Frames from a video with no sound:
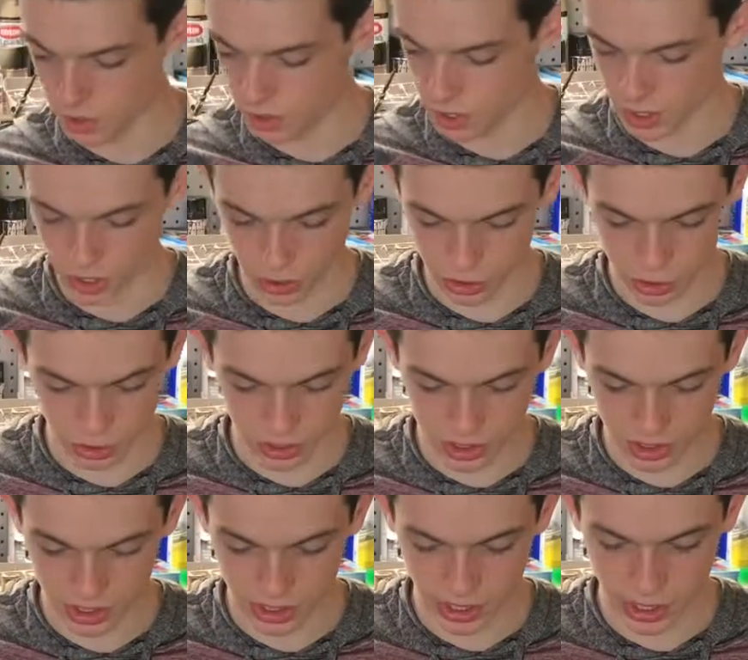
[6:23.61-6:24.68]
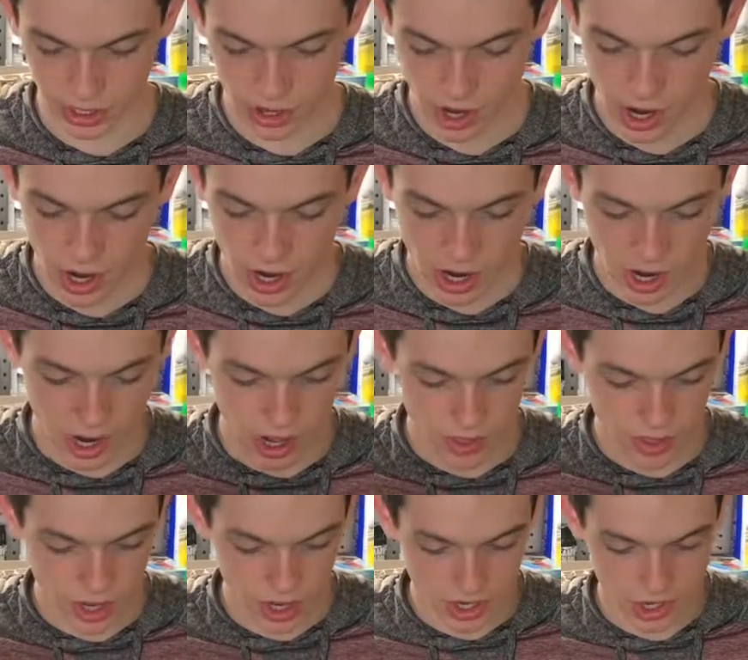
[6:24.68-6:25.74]
You've got your choices there.
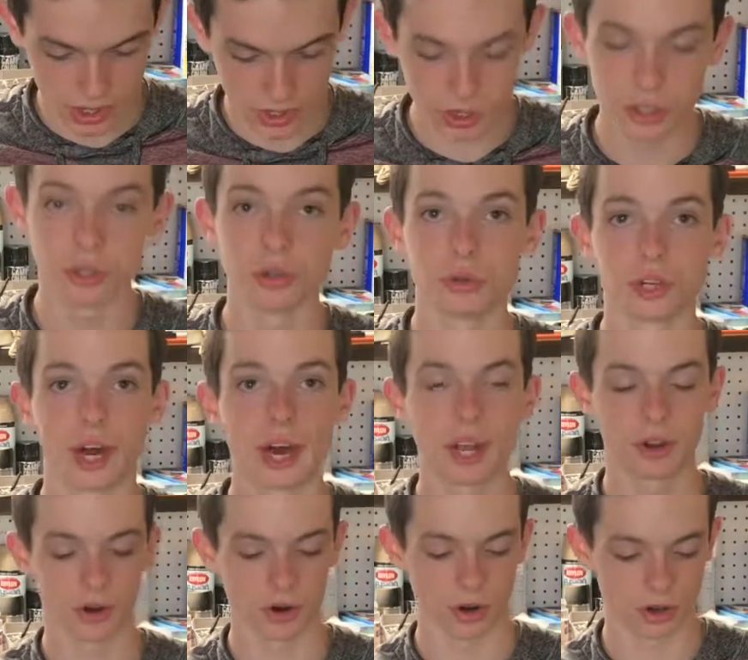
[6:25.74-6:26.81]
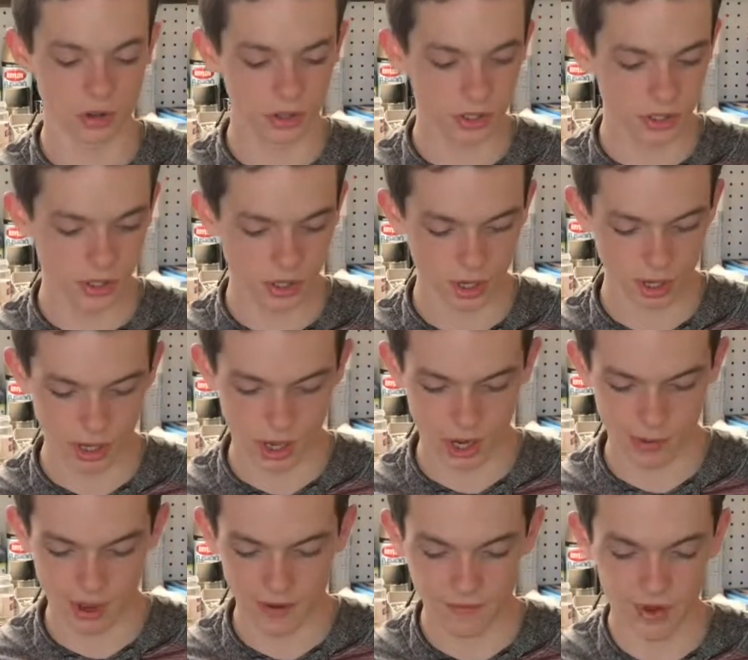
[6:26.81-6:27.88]
And then here are 2 Tiger hulls.
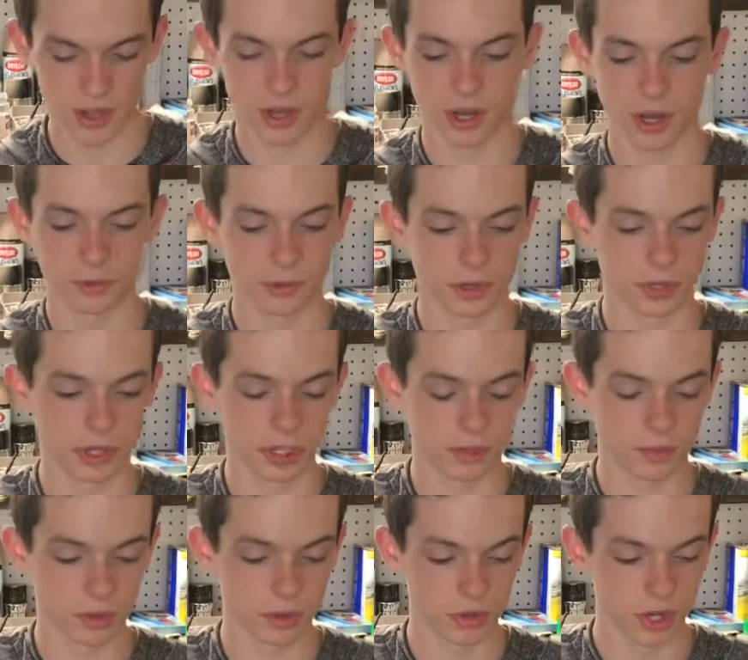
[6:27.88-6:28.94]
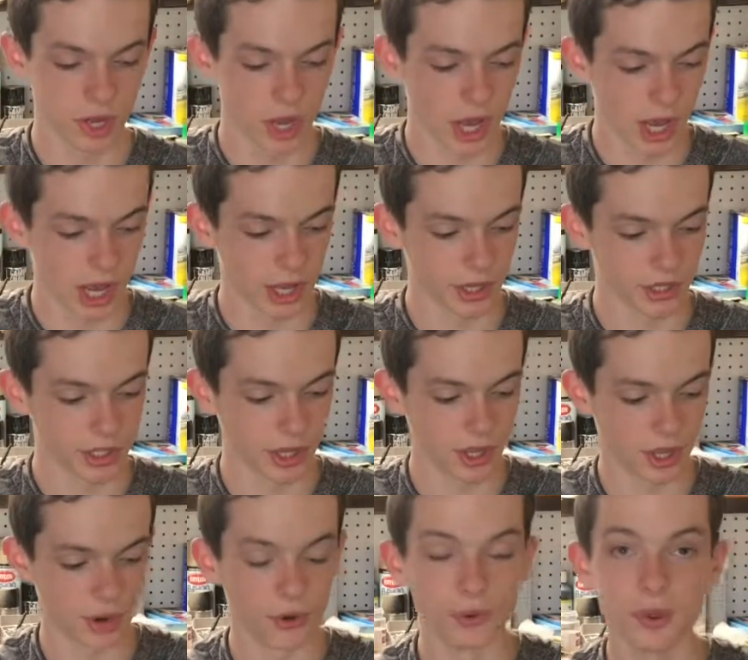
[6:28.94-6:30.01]
Everything comes on these sprues. It looks like
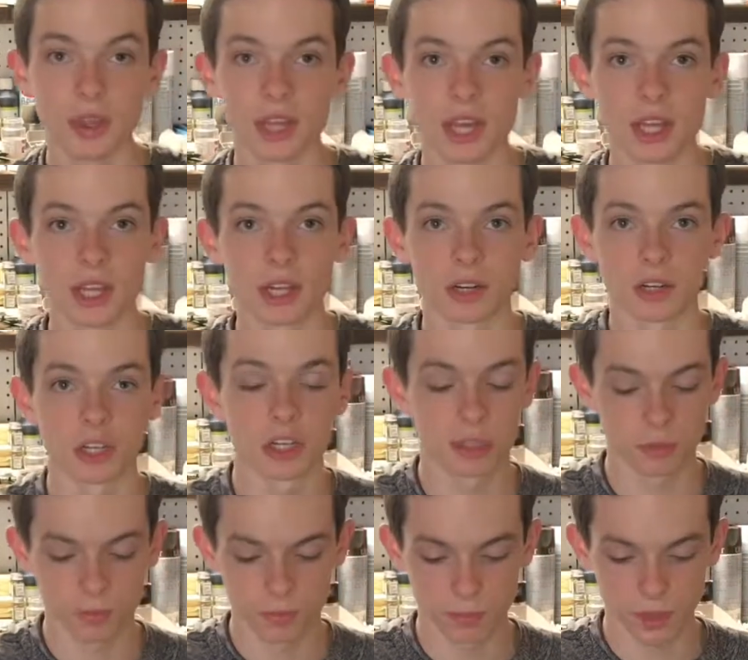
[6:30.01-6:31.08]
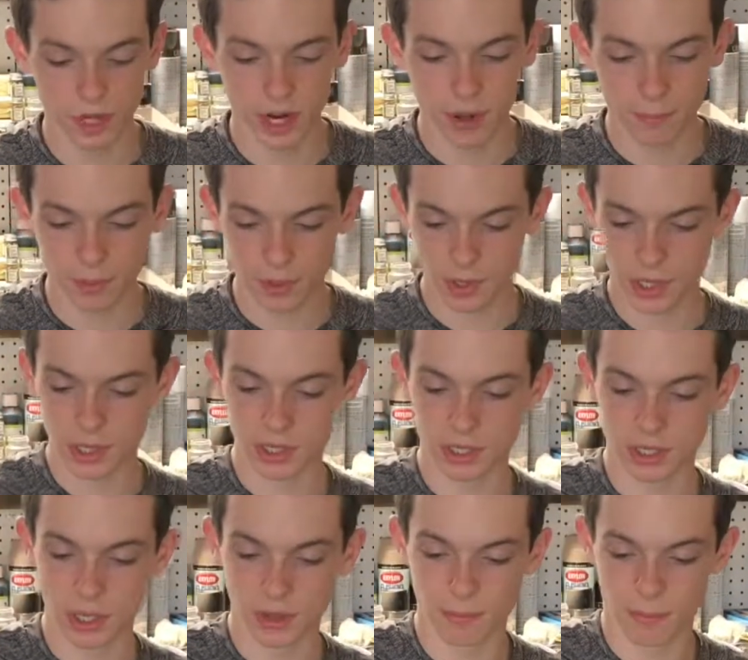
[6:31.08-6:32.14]
the only thing that are split up
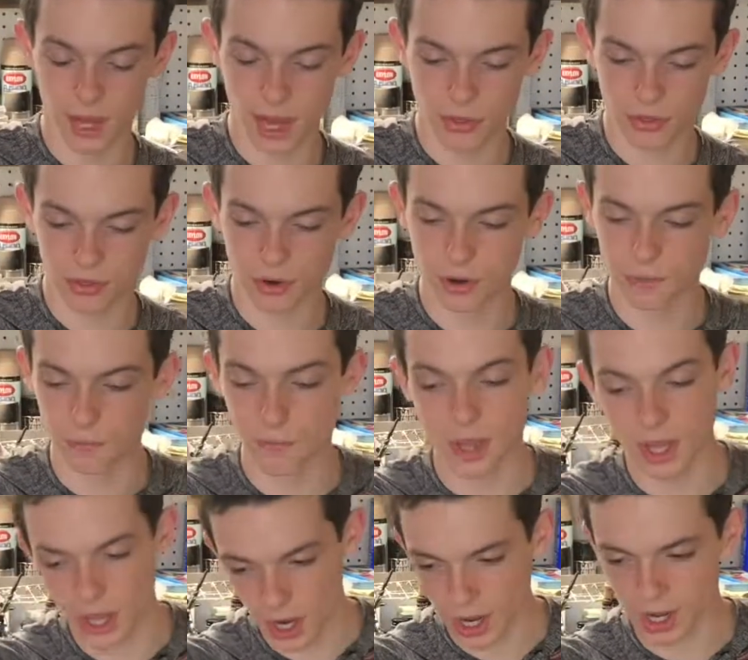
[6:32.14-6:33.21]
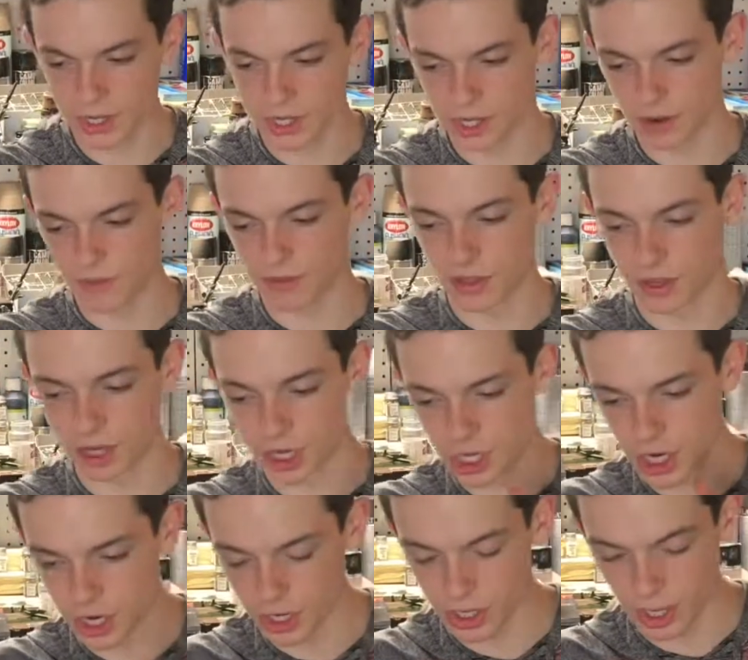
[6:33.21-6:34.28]
is the Panther because of the
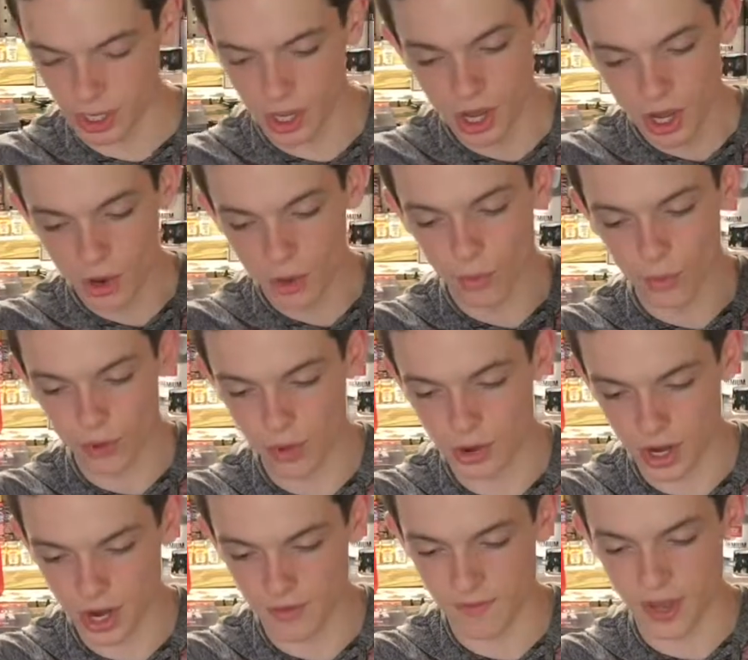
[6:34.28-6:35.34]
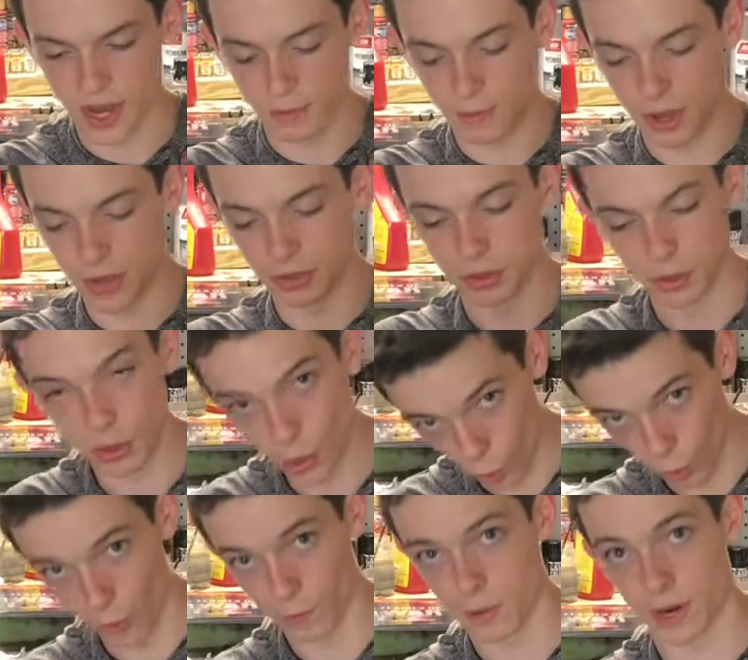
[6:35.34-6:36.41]
chain. Like, you could have Jag Panther
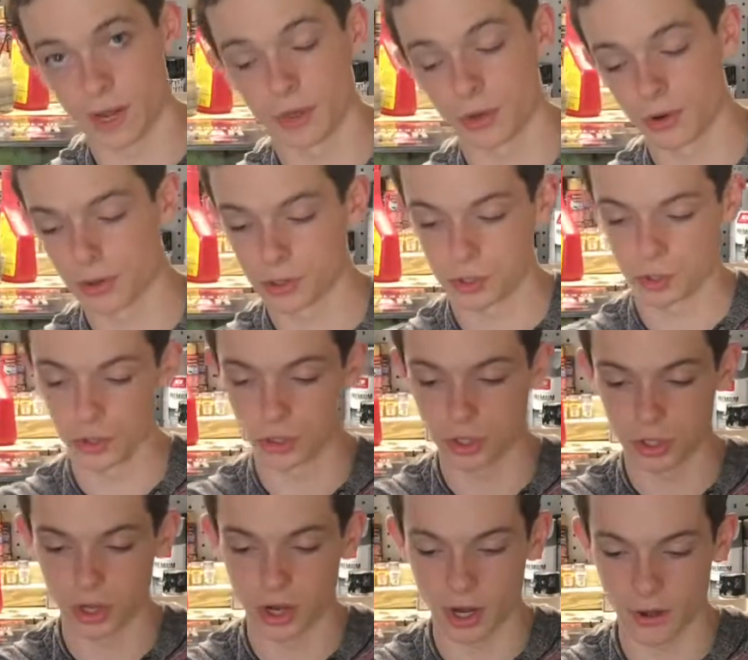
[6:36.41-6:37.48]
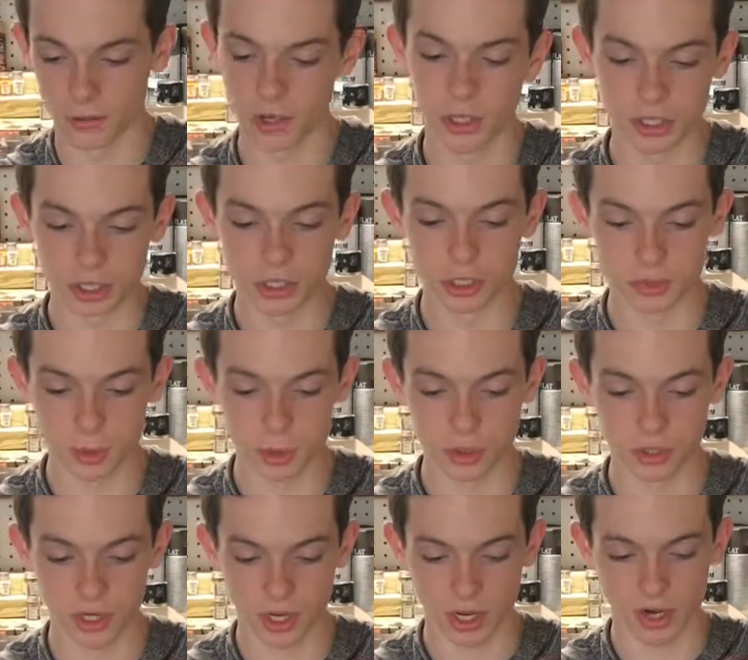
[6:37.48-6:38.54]
or Panther, so there's it needs 2
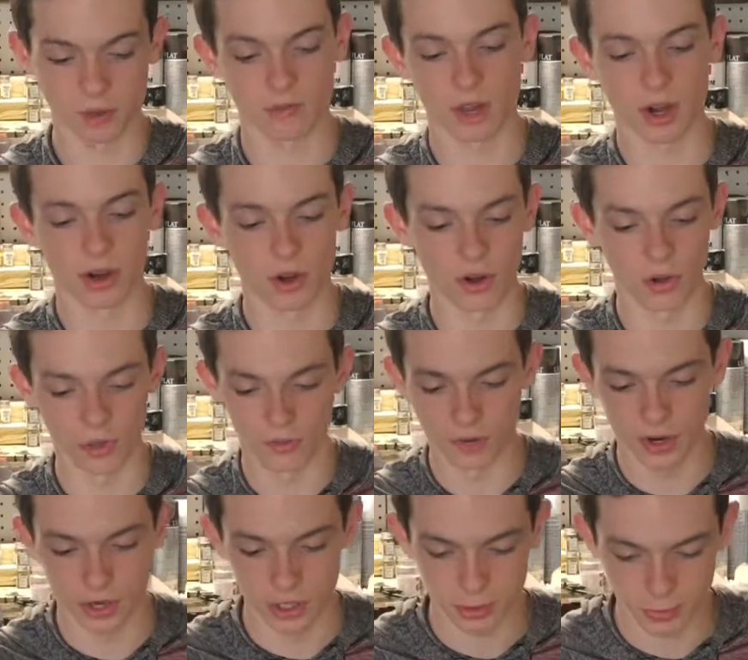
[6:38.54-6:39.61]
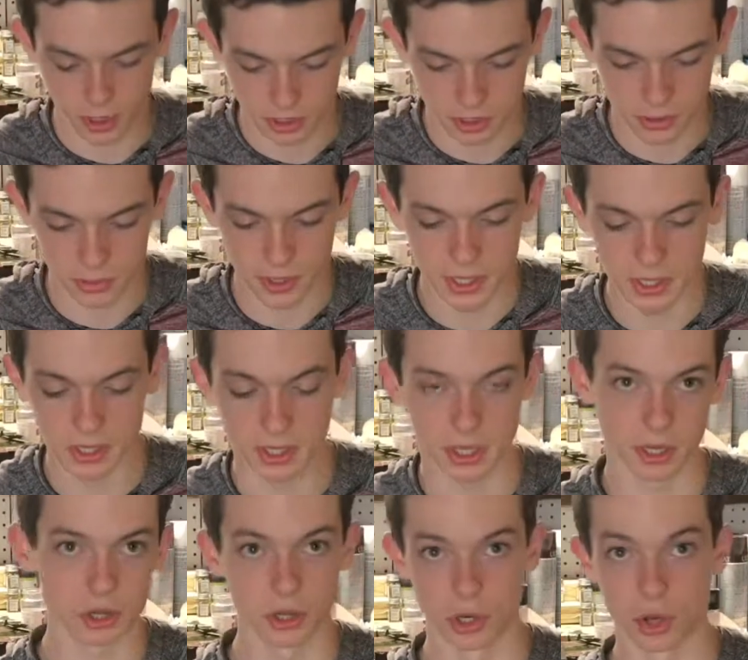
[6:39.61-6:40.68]
sprues to kind of get all the various parts and pieces
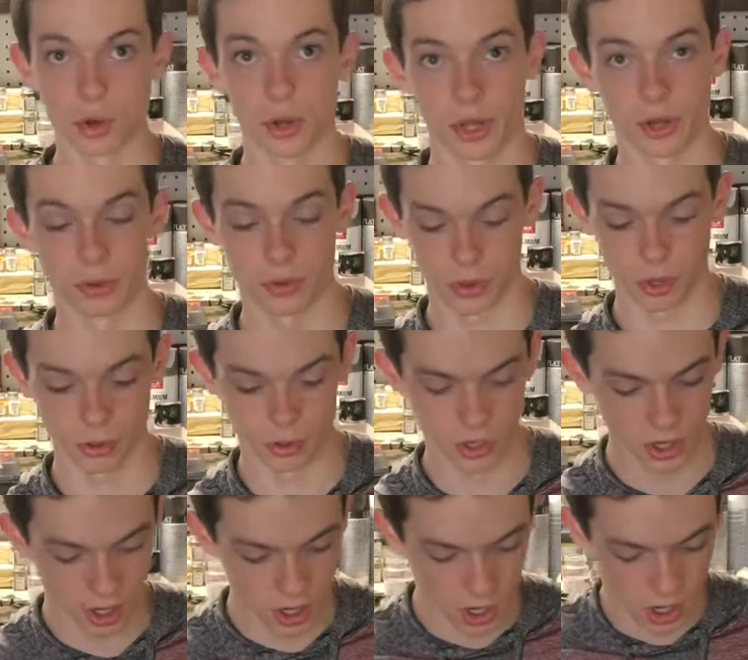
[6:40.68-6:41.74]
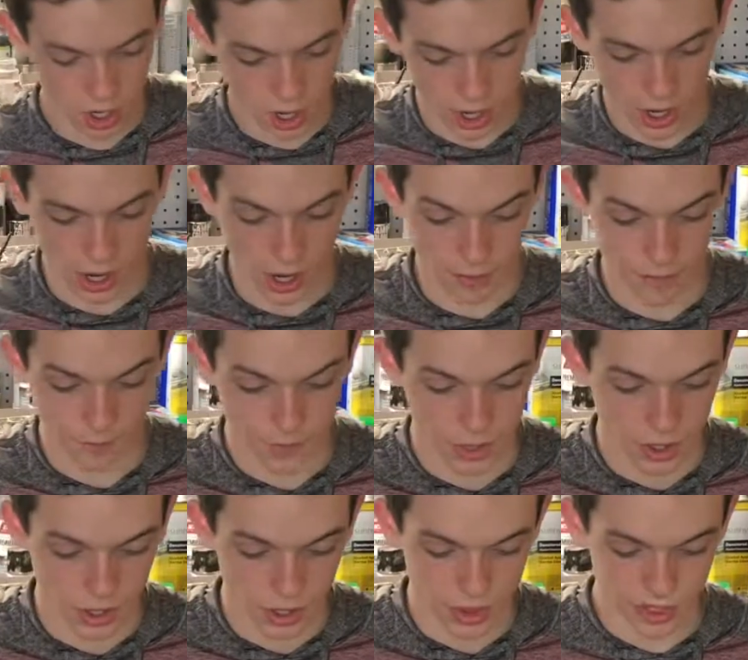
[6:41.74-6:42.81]
that could go along with those.
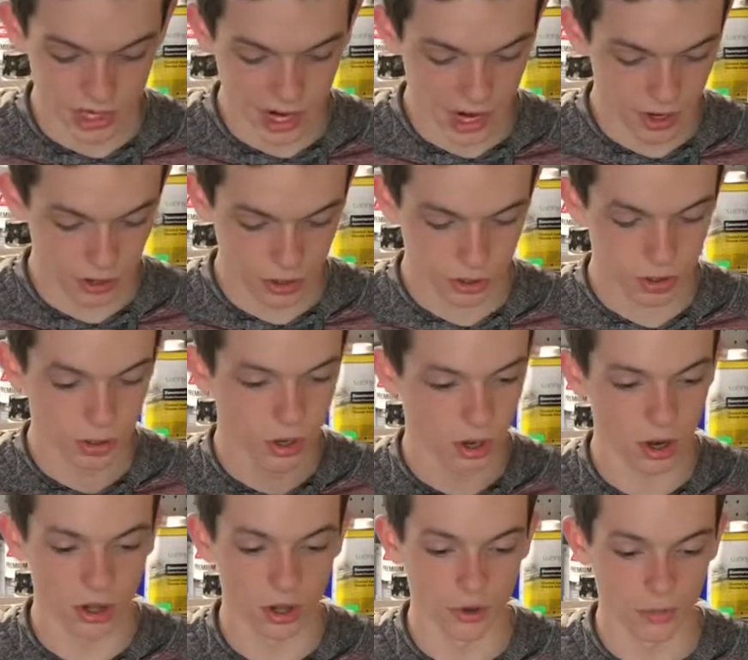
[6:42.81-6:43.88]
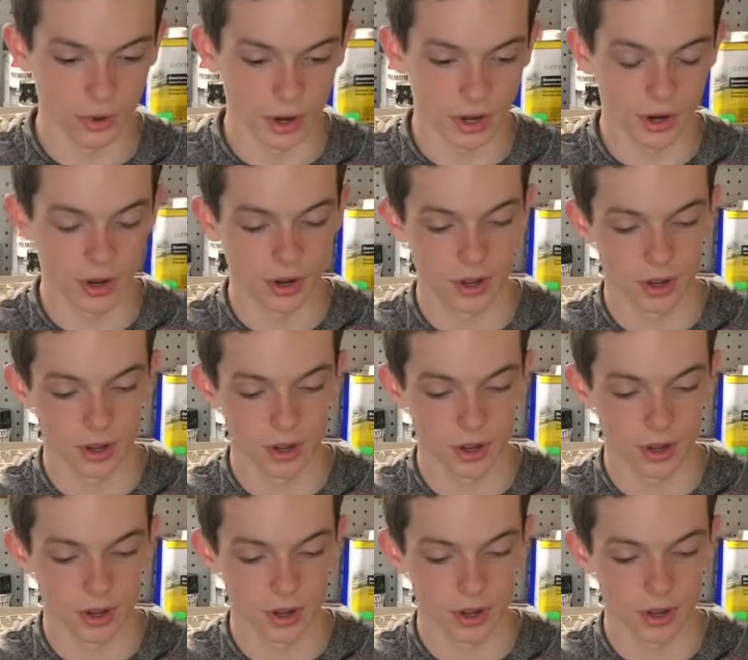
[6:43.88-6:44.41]
The Tigers, all on one.